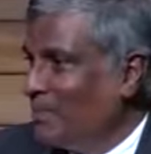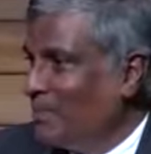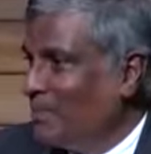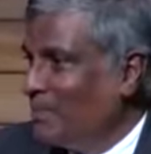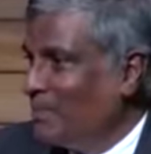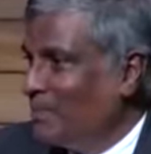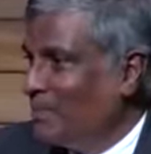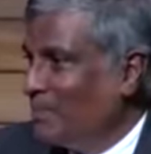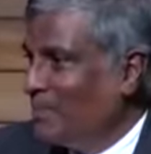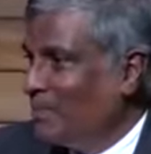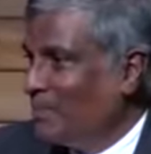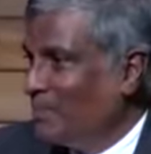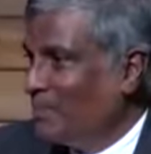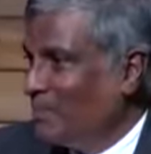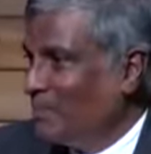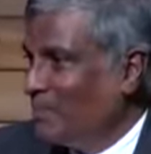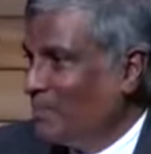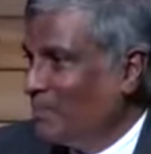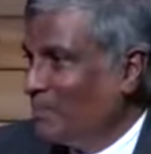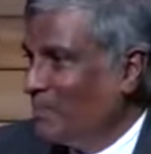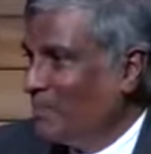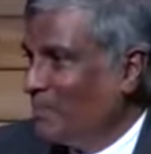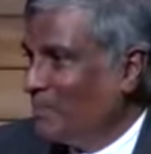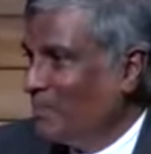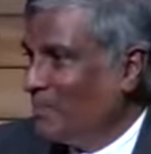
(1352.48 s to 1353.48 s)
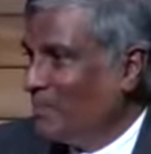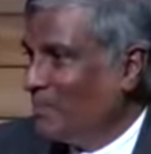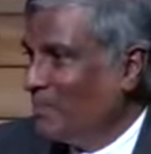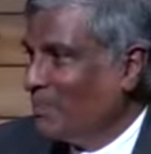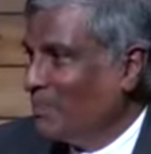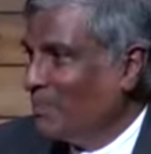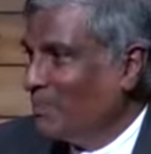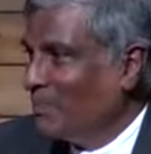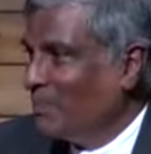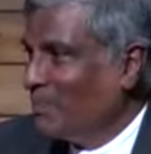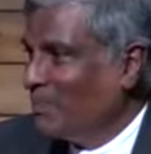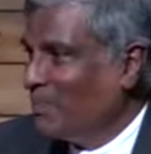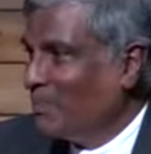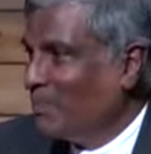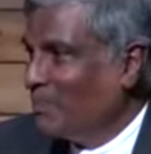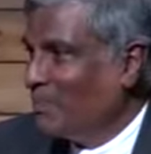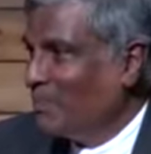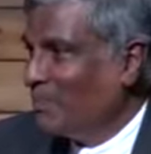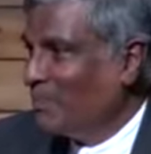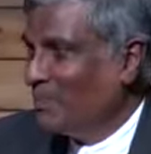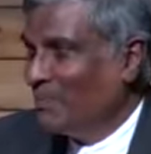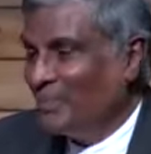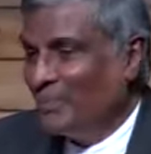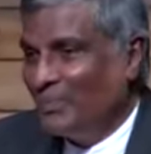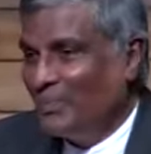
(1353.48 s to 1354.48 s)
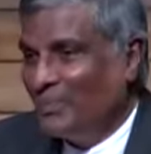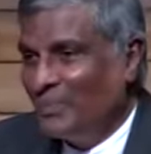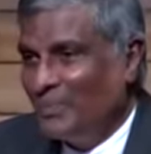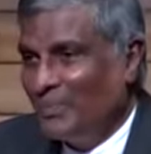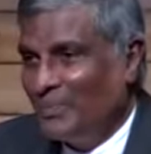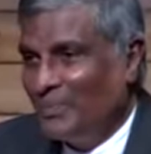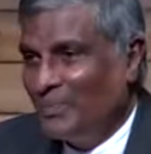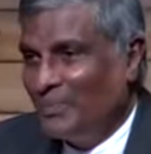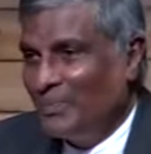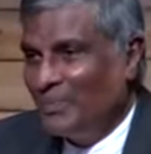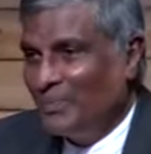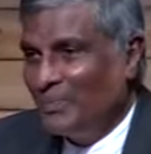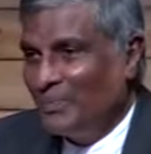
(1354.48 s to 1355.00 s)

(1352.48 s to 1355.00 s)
(silence)